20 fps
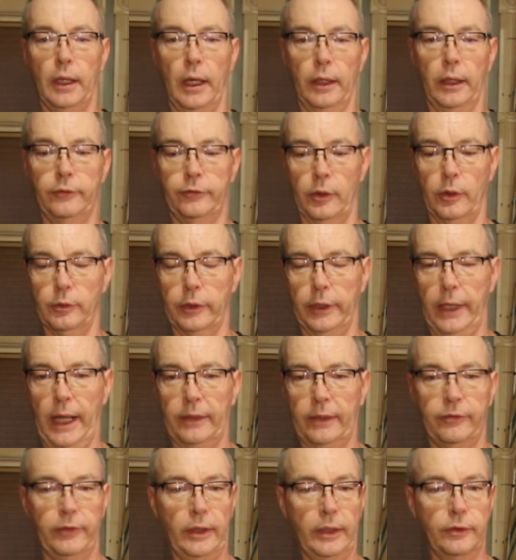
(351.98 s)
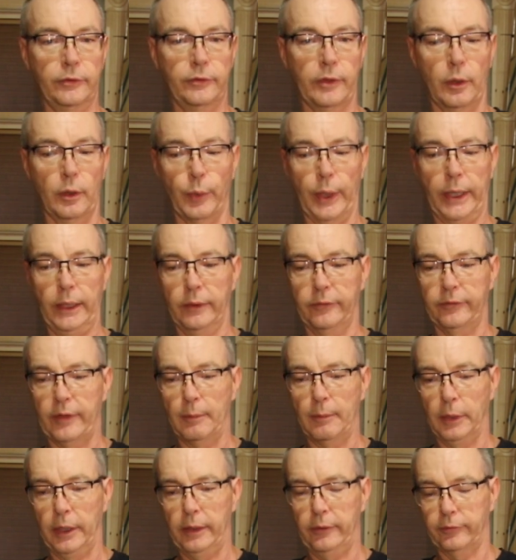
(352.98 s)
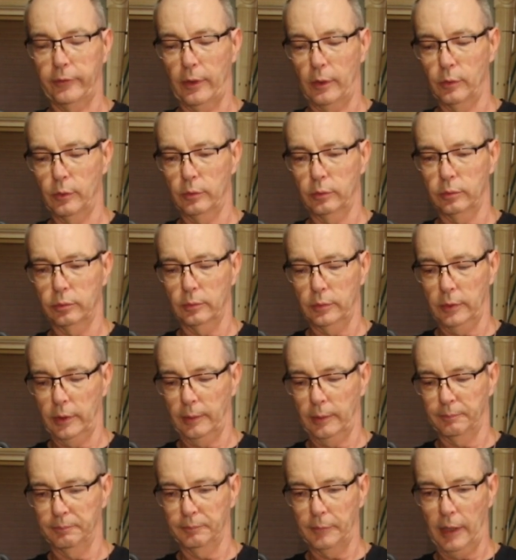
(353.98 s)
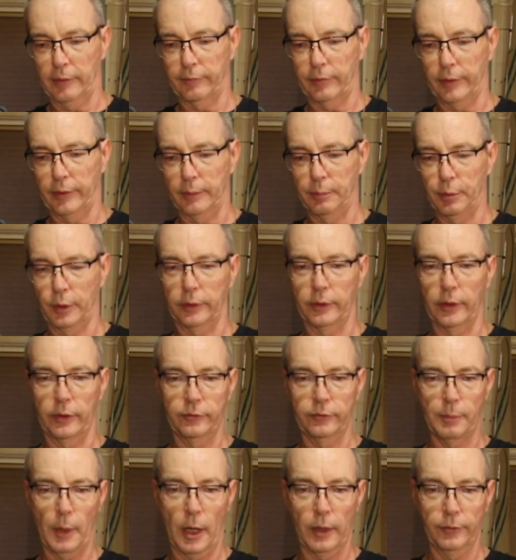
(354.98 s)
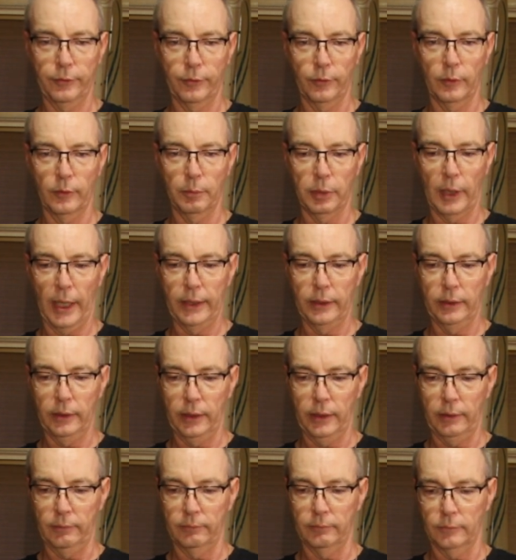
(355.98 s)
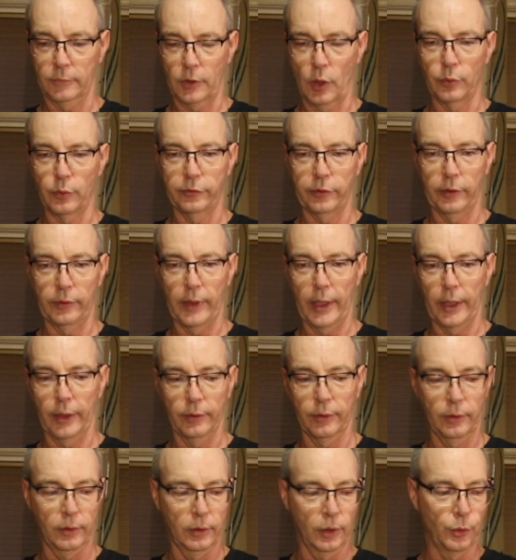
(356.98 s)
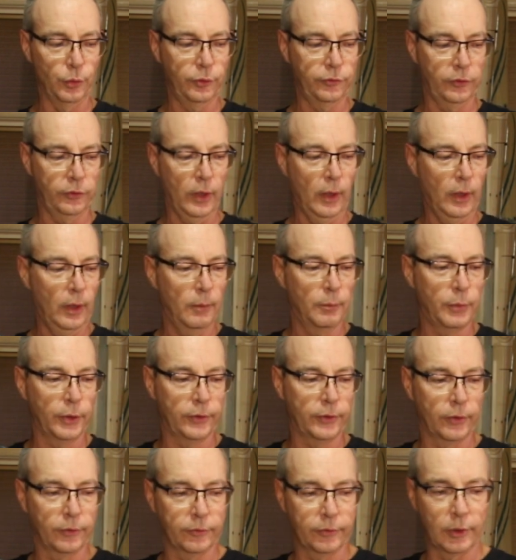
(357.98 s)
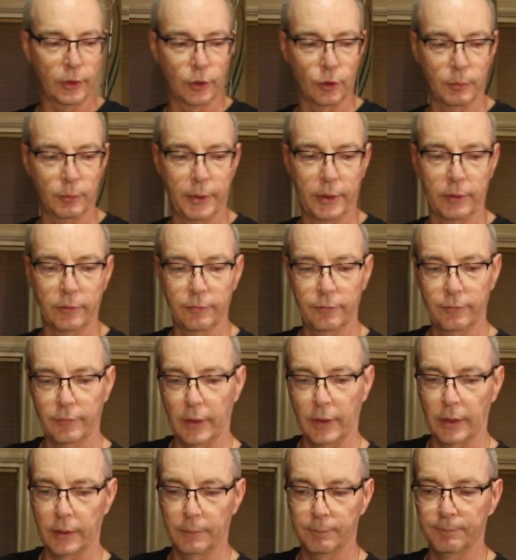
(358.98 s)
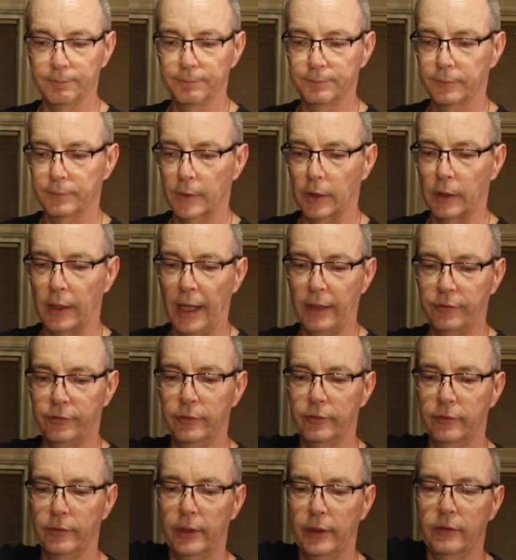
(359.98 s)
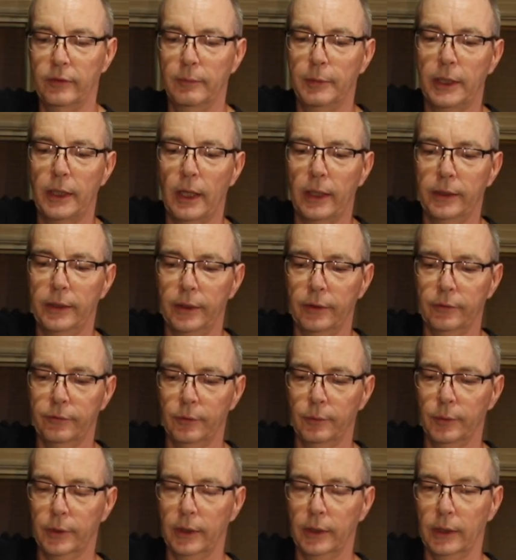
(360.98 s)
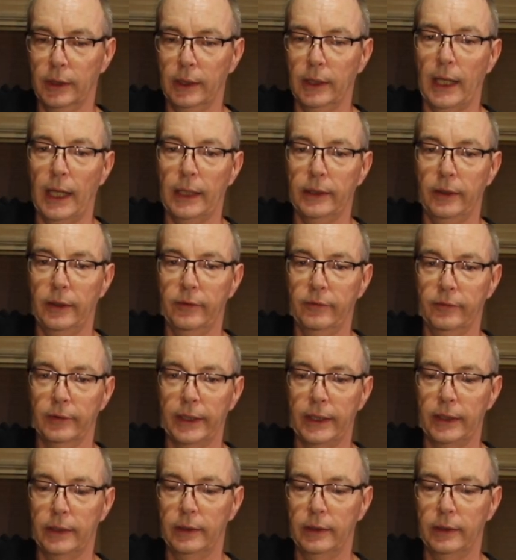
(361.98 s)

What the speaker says: so the next thing is our wing assembly. So I've already put the spar through the plane. It goes in there loose, but there's a little bit of connections need to be done here. So we're going to connect this lead